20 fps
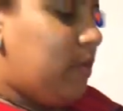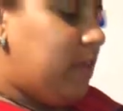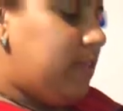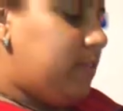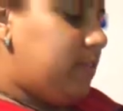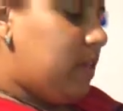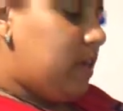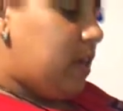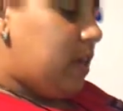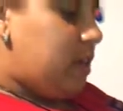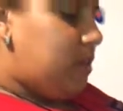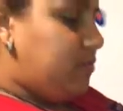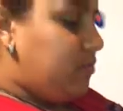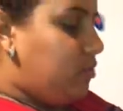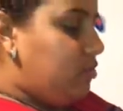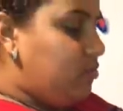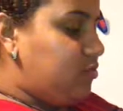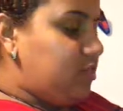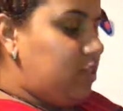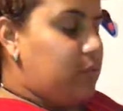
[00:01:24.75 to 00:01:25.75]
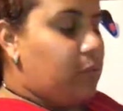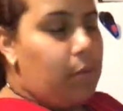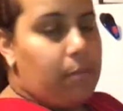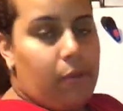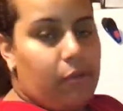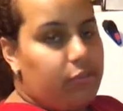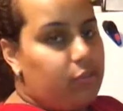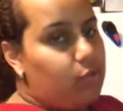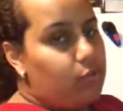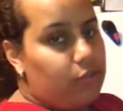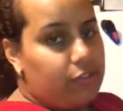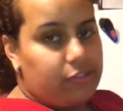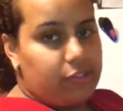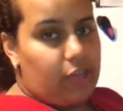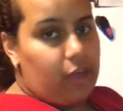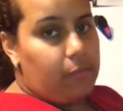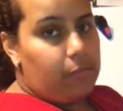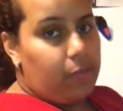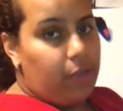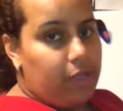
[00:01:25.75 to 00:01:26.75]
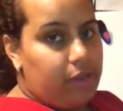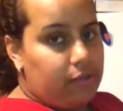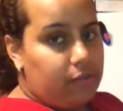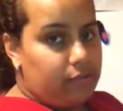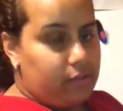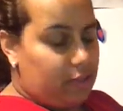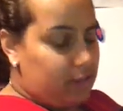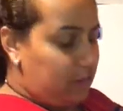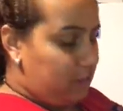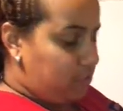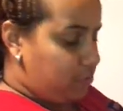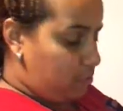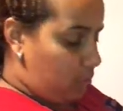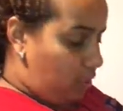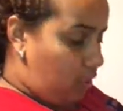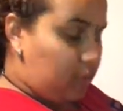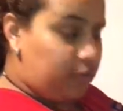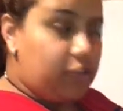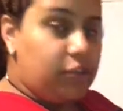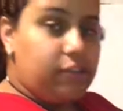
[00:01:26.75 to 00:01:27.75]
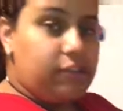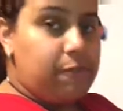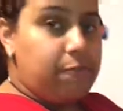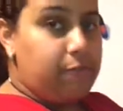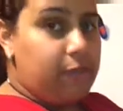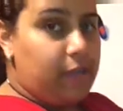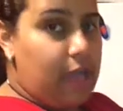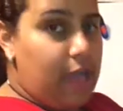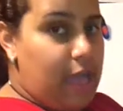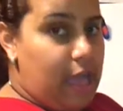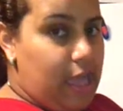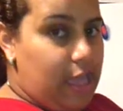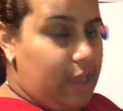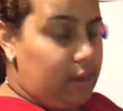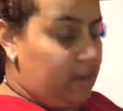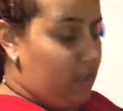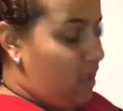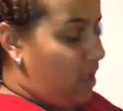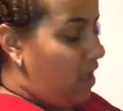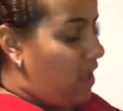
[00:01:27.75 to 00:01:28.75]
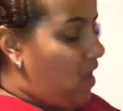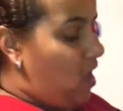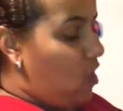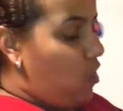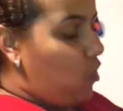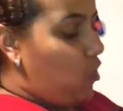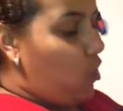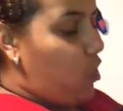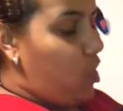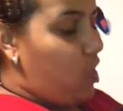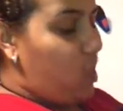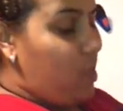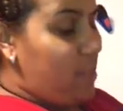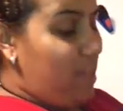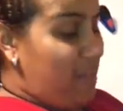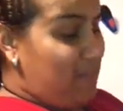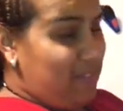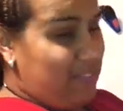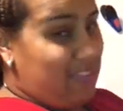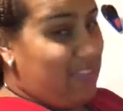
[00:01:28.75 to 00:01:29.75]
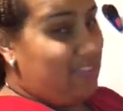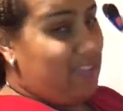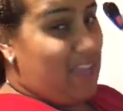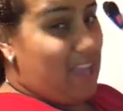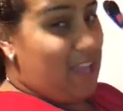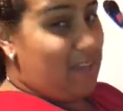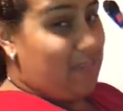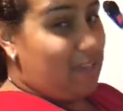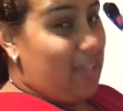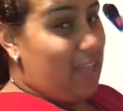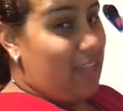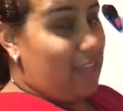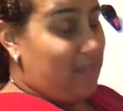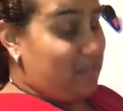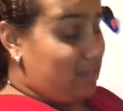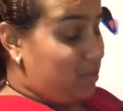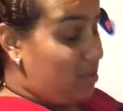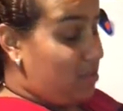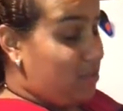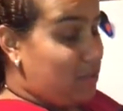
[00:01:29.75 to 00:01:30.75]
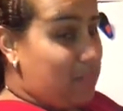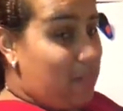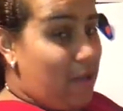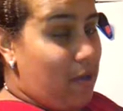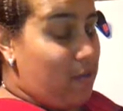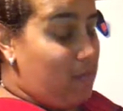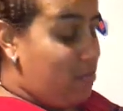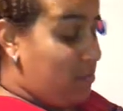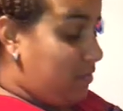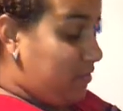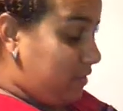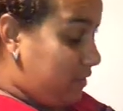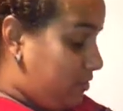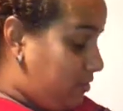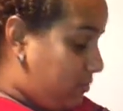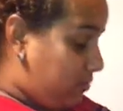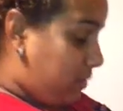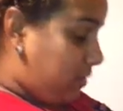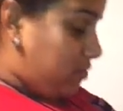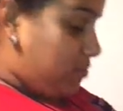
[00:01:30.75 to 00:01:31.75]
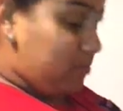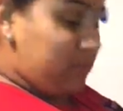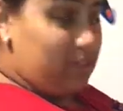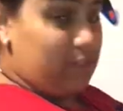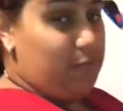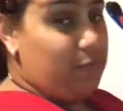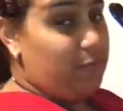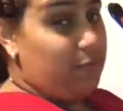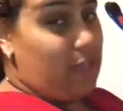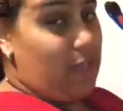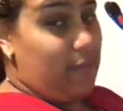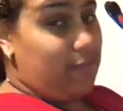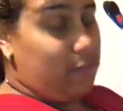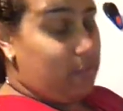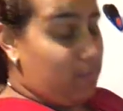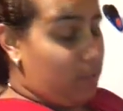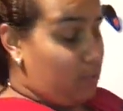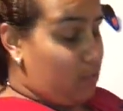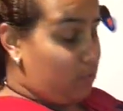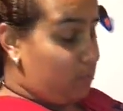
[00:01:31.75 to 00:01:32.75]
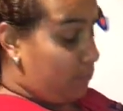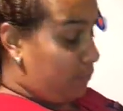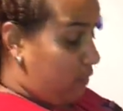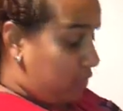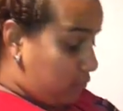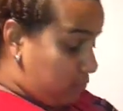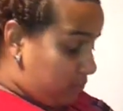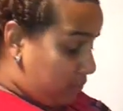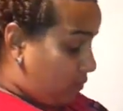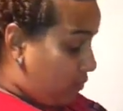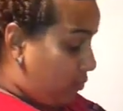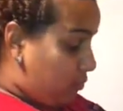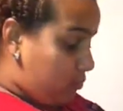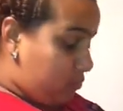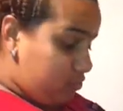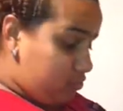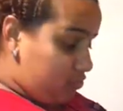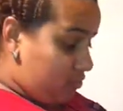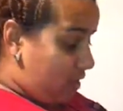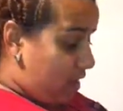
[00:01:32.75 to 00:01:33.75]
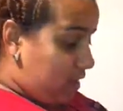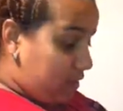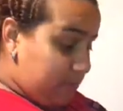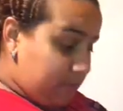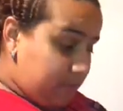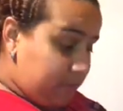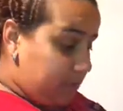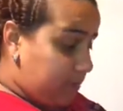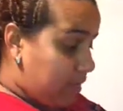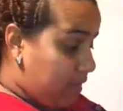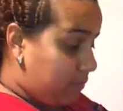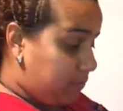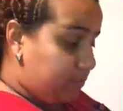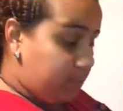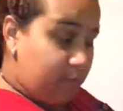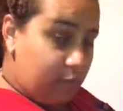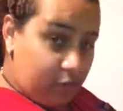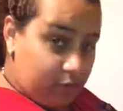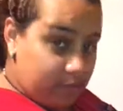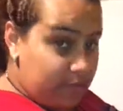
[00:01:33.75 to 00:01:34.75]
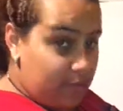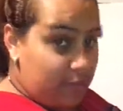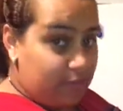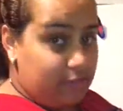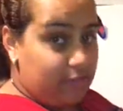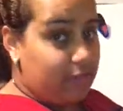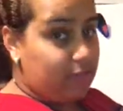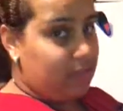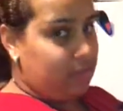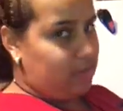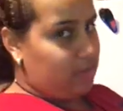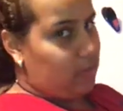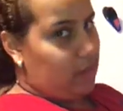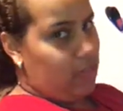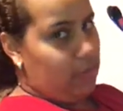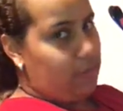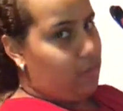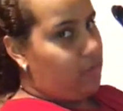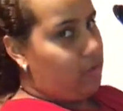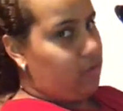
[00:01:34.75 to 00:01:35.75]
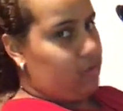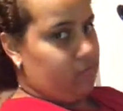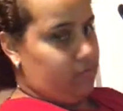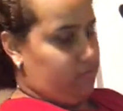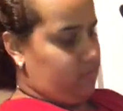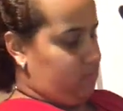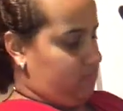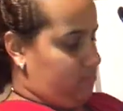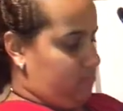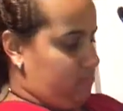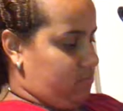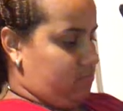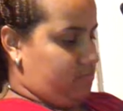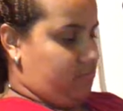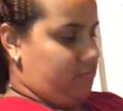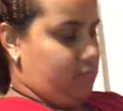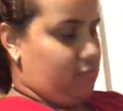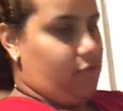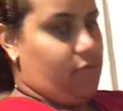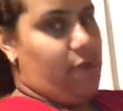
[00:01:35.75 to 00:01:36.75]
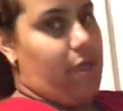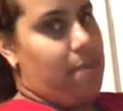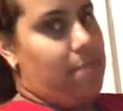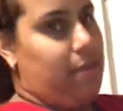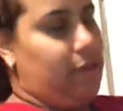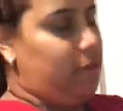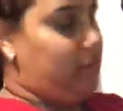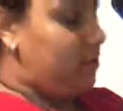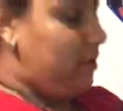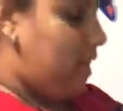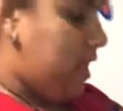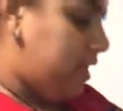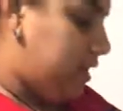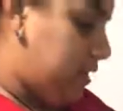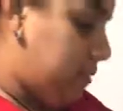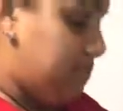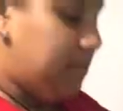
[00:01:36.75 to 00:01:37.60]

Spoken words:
is usually what most hookahs come with, unless you order a different kind. And ever since I've learned about hookahs and you've been using different types of bowls, funnel bowls, dragon flips, vortexes, clay bowl, crappy, I don't like it.